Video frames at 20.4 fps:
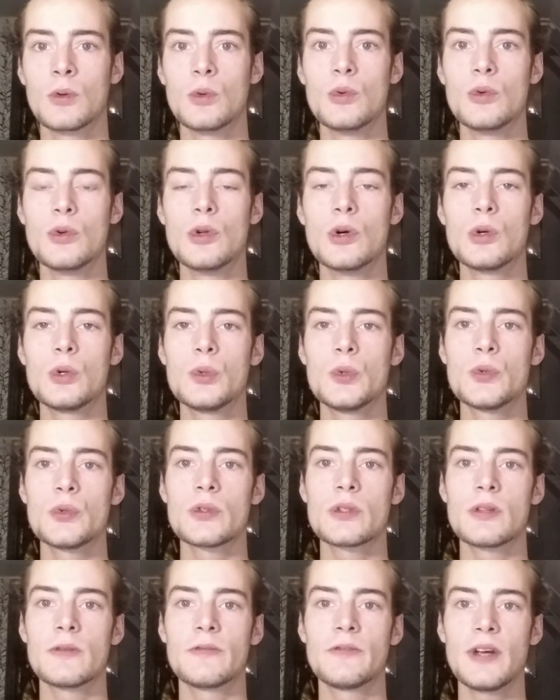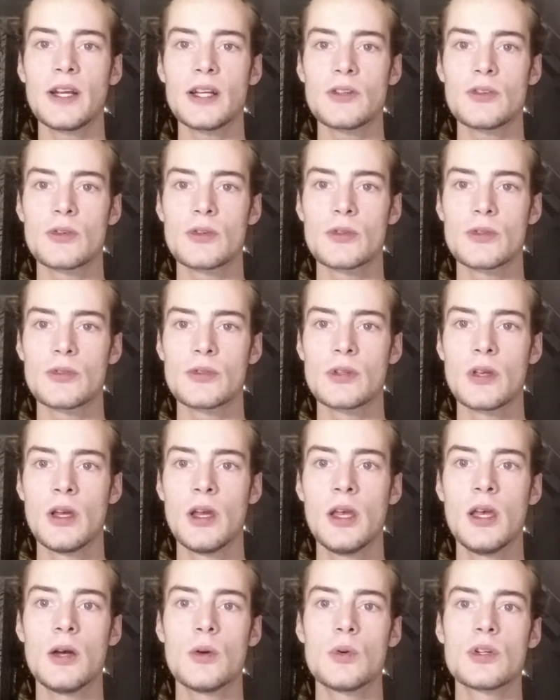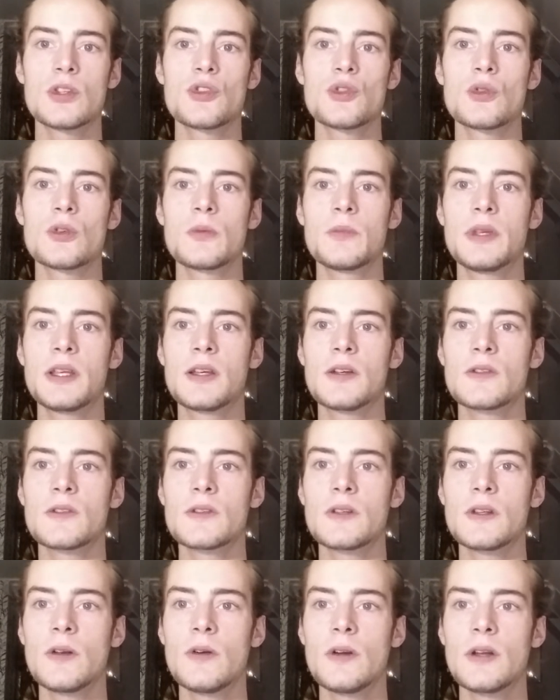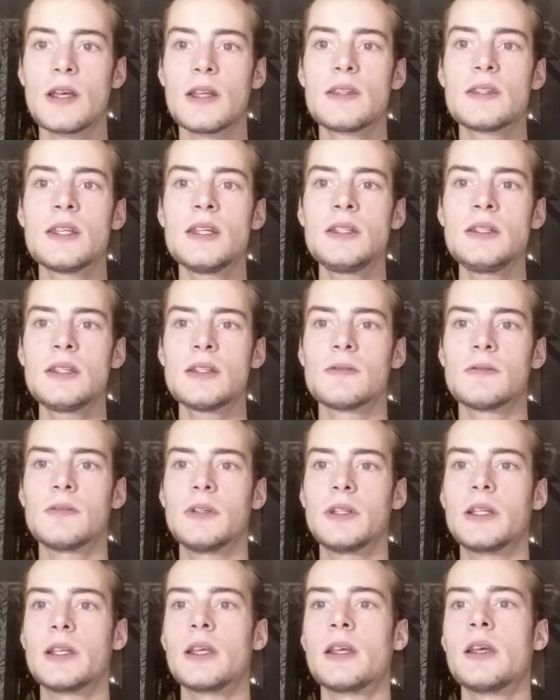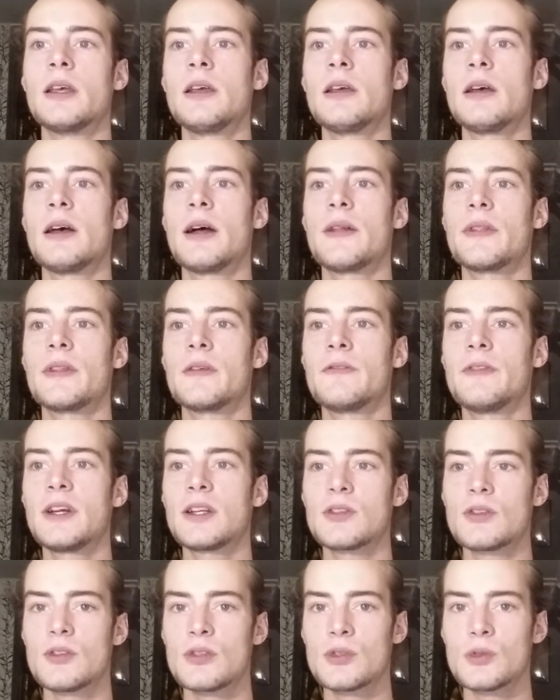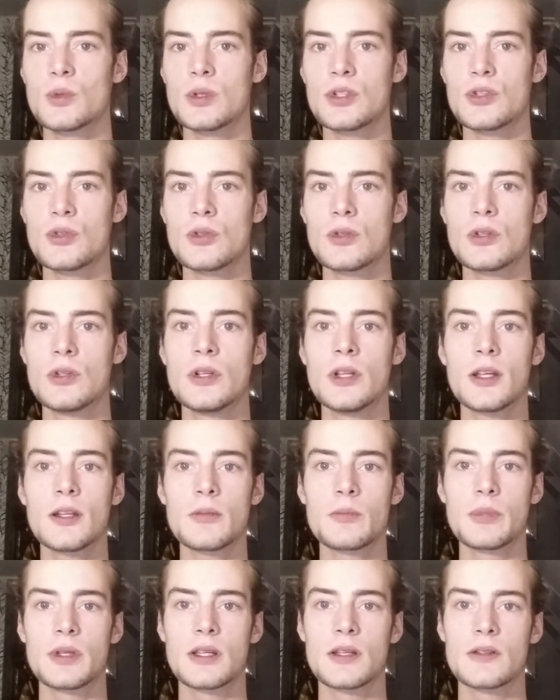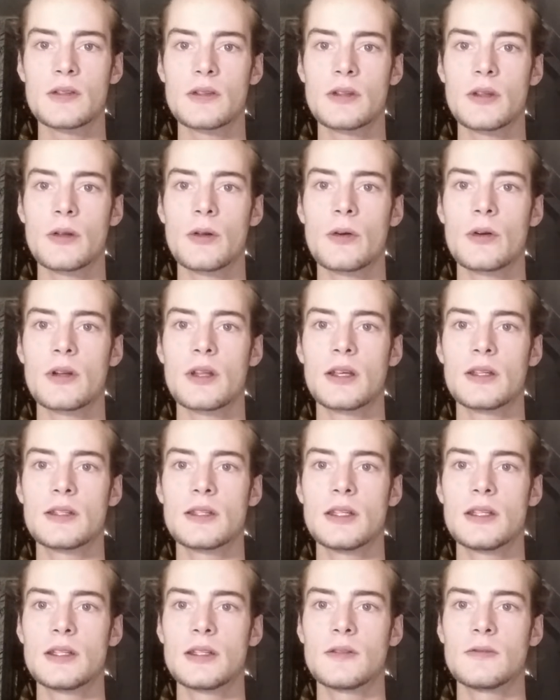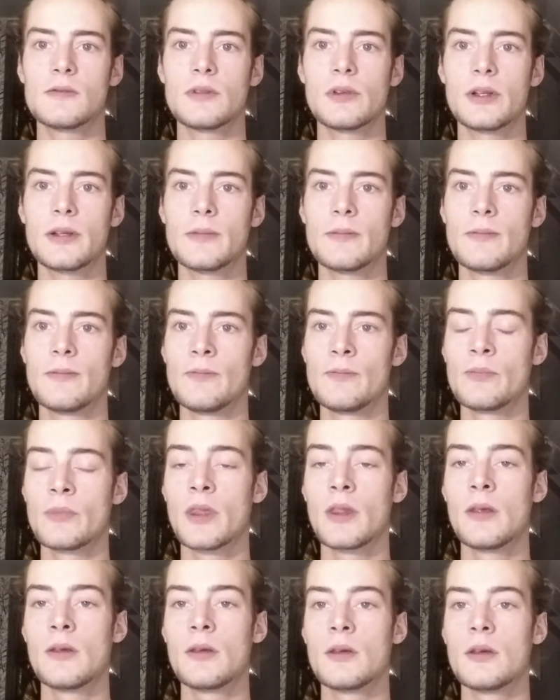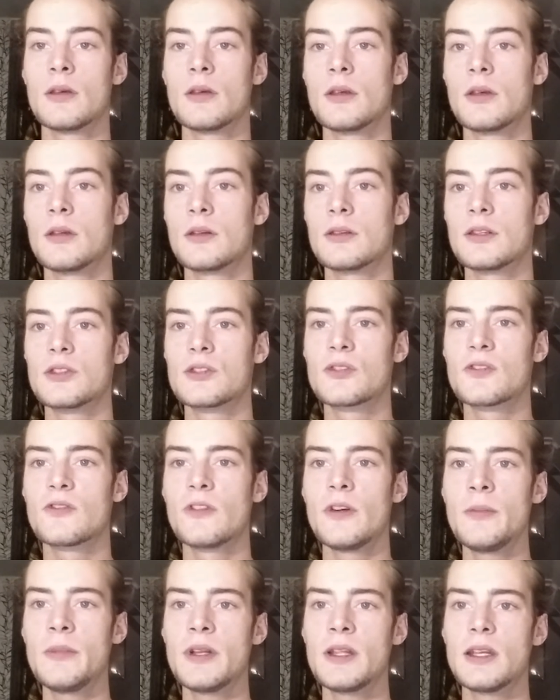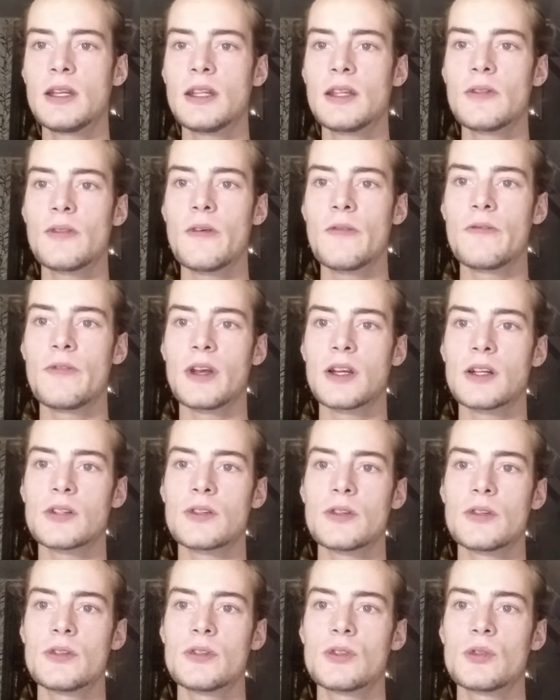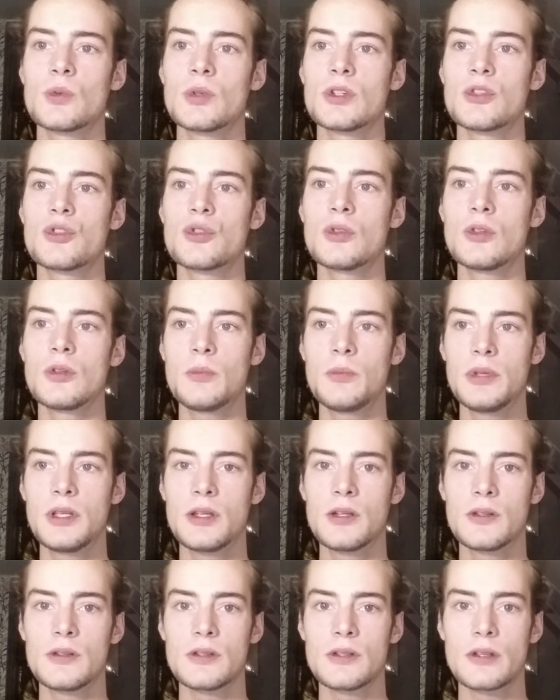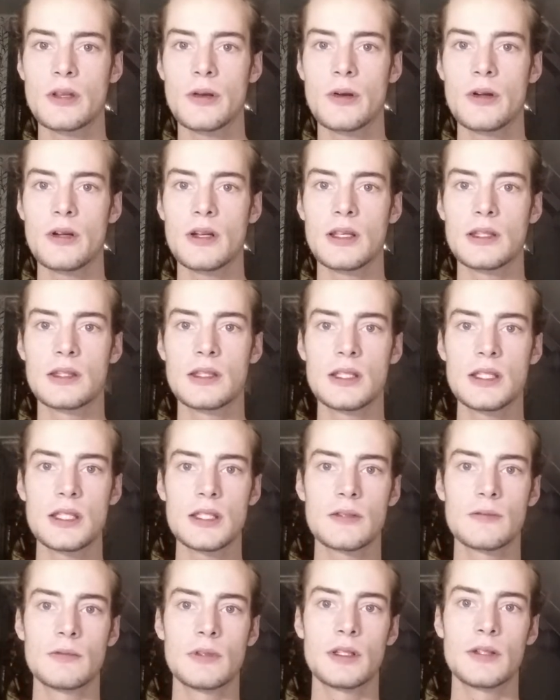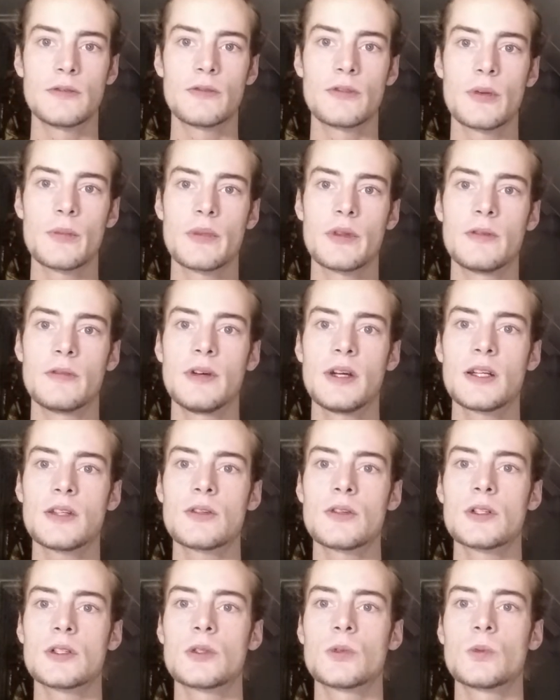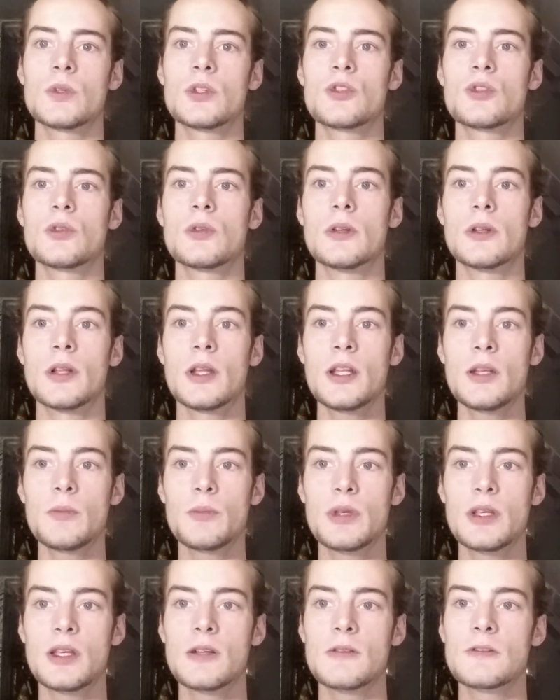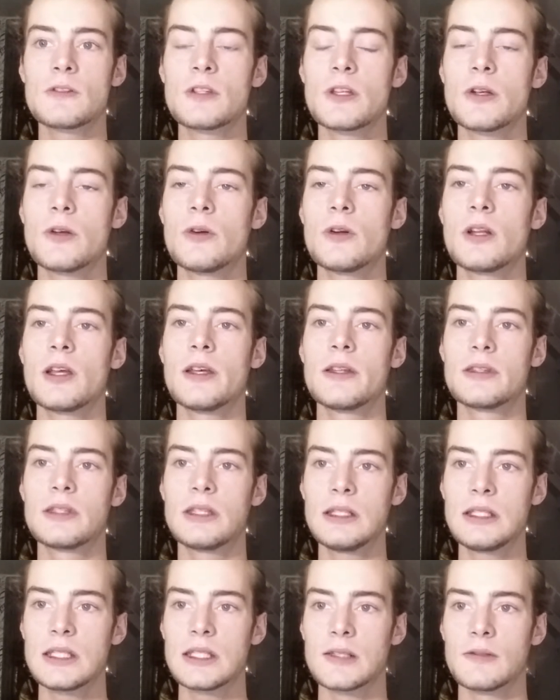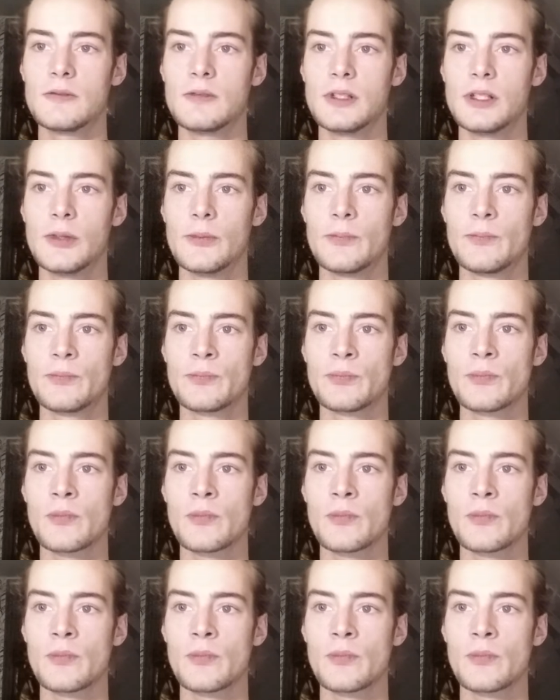who knows the factors which should be considered attentively and the factors which should not be considered attentively, discriminating the factors which should be considered attentively from the factors which should not be considered attentively.